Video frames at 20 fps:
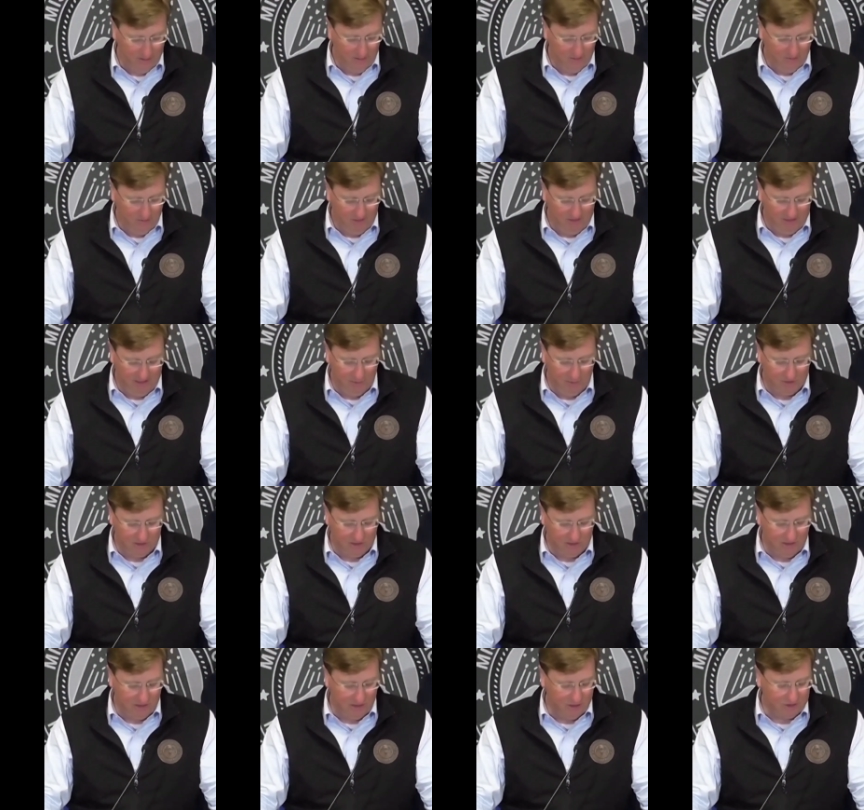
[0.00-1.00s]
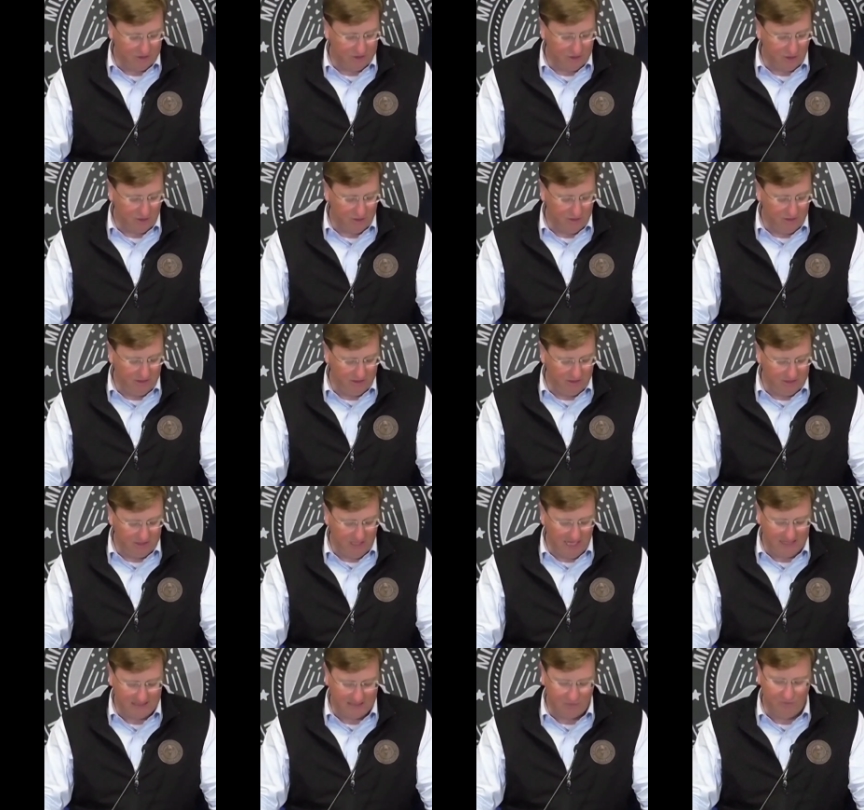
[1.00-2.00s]
but that it was a near certainty that
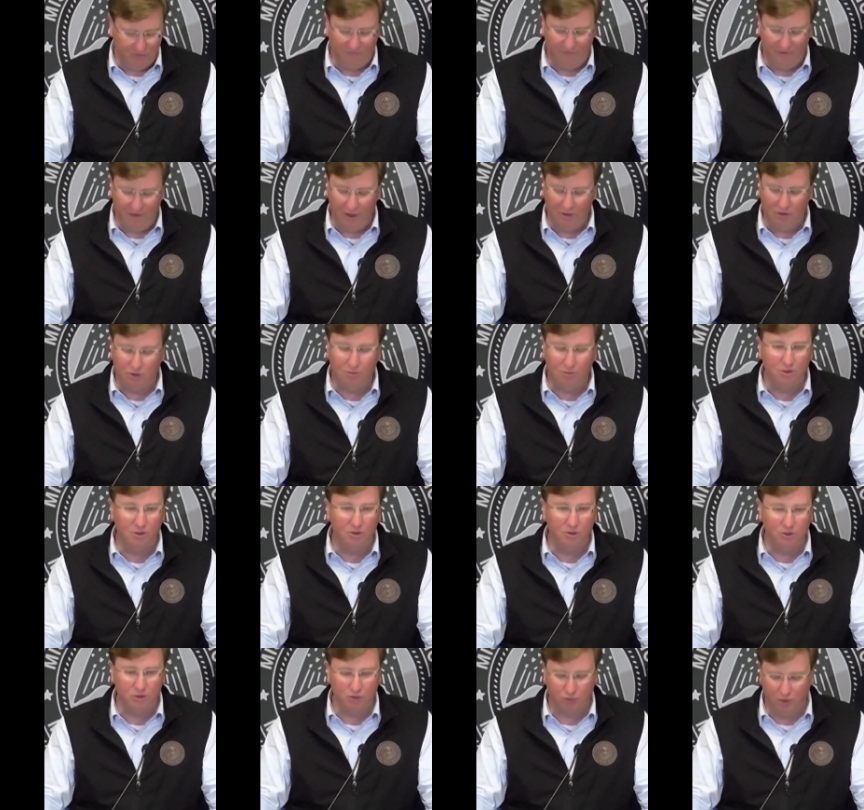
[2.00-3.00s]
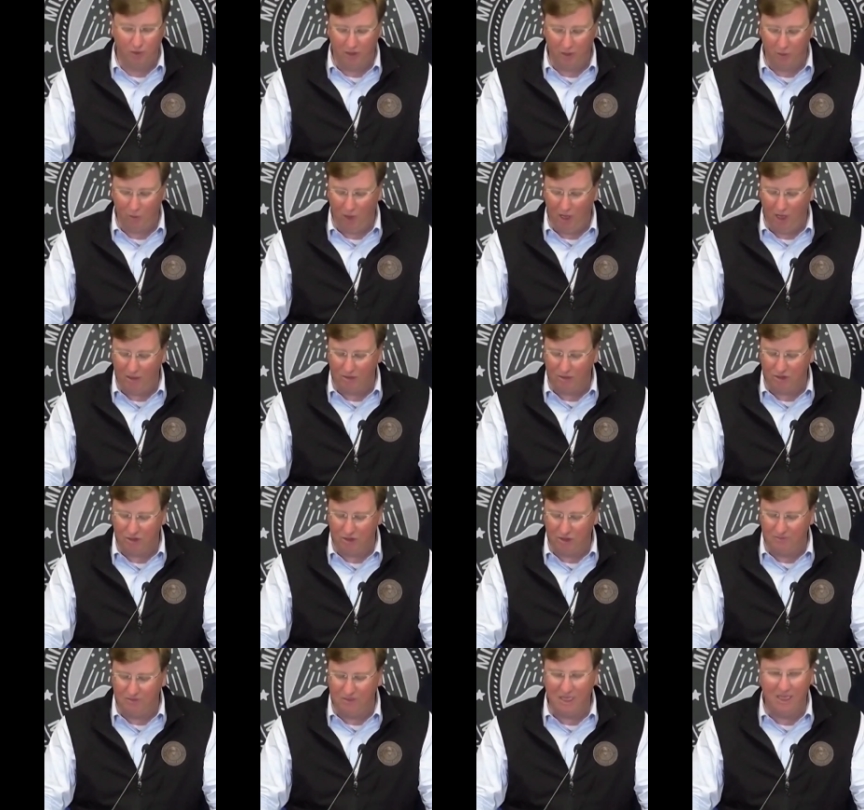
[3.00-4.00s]
Jackson would fail to produce running water
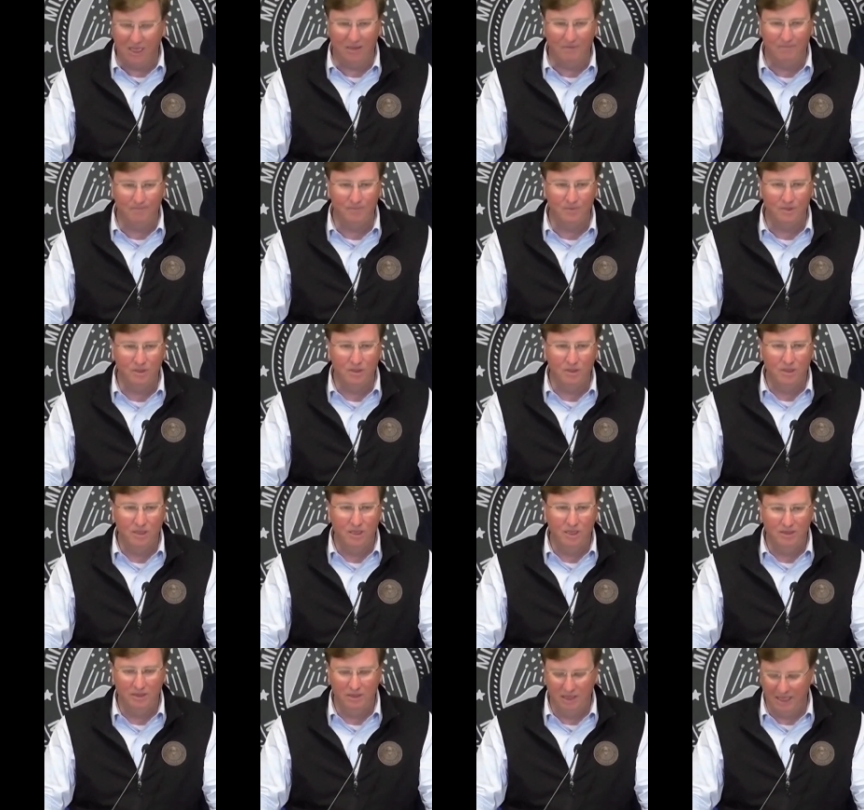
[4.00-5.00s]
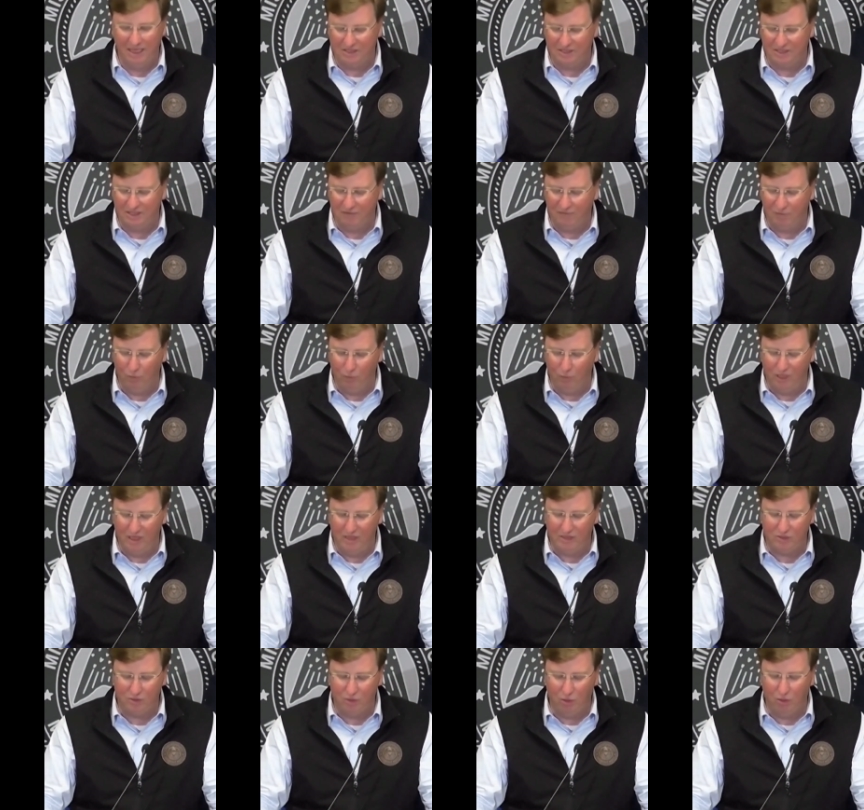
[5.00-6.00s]
sometime in the next several
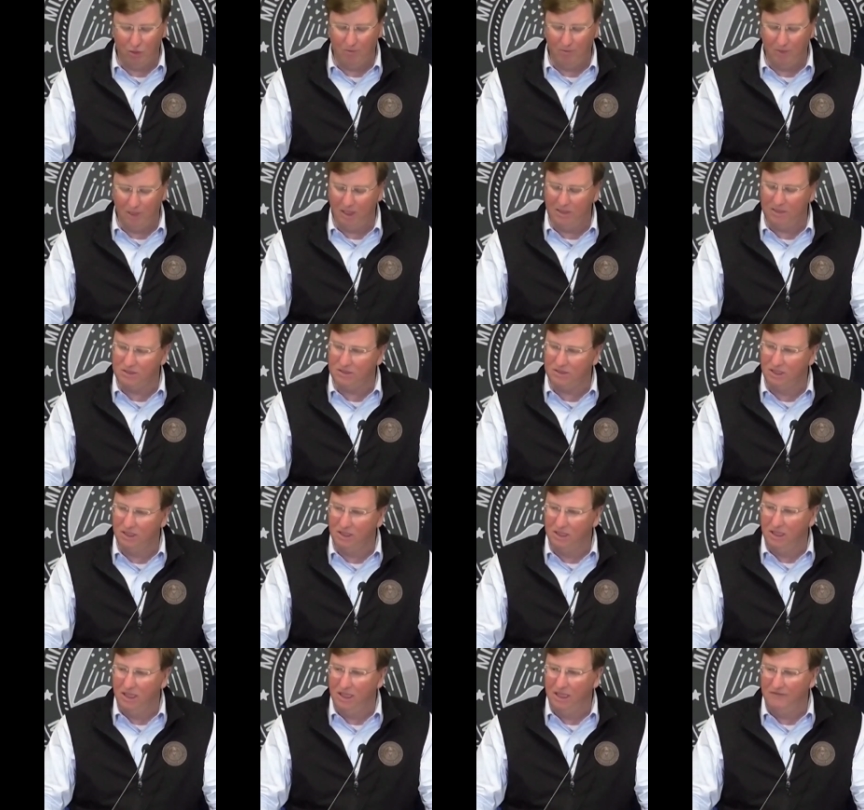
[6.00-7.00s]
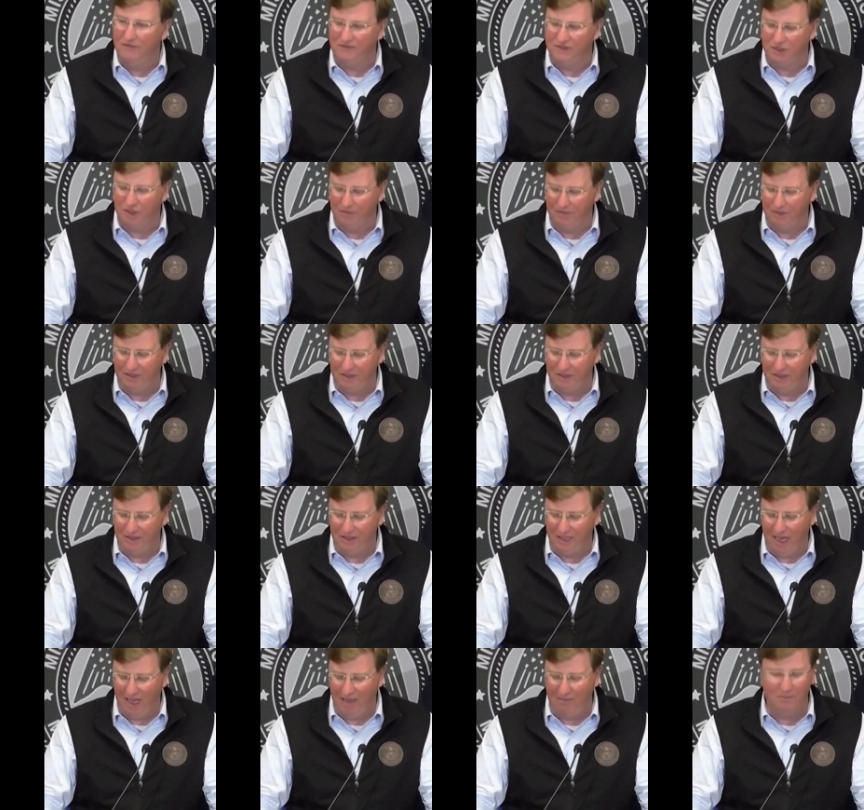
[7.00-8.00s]
weeks or months if something did
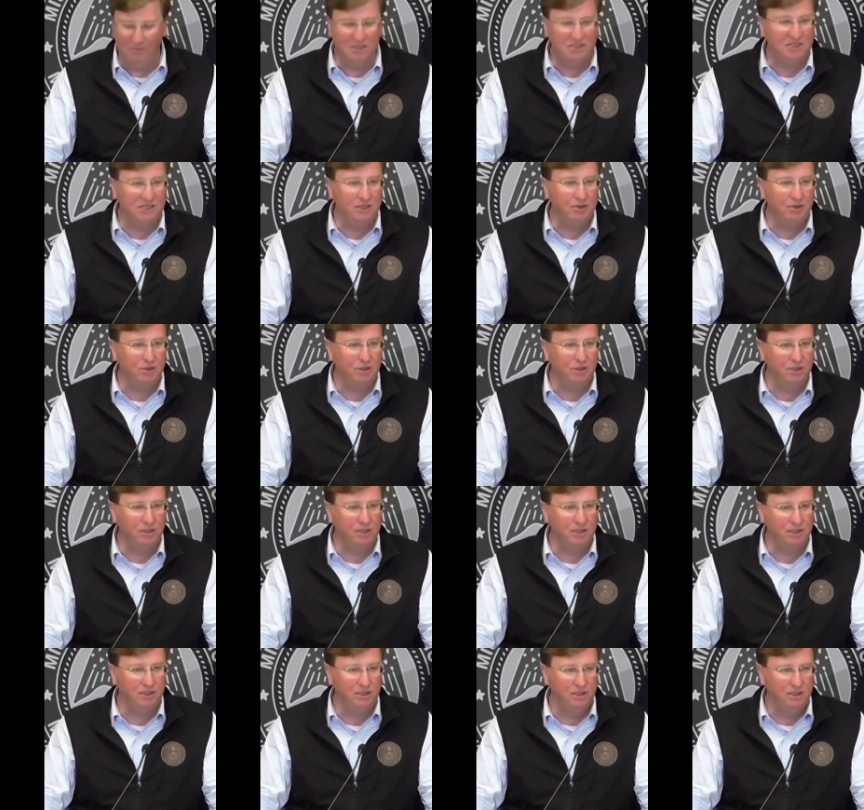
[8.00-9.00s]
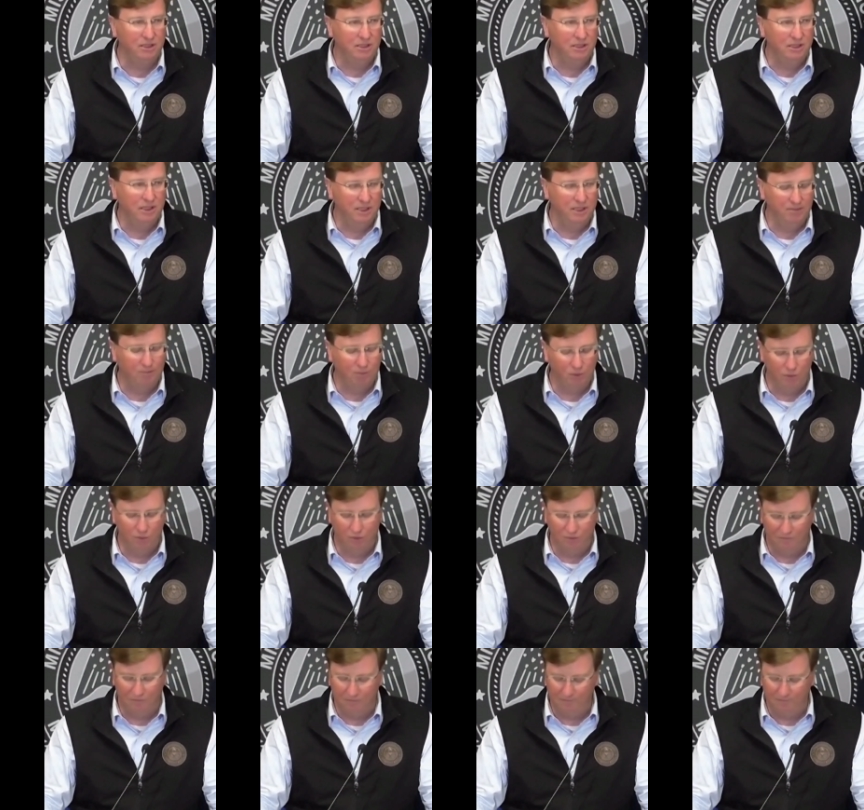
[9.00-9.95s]
not materially improve.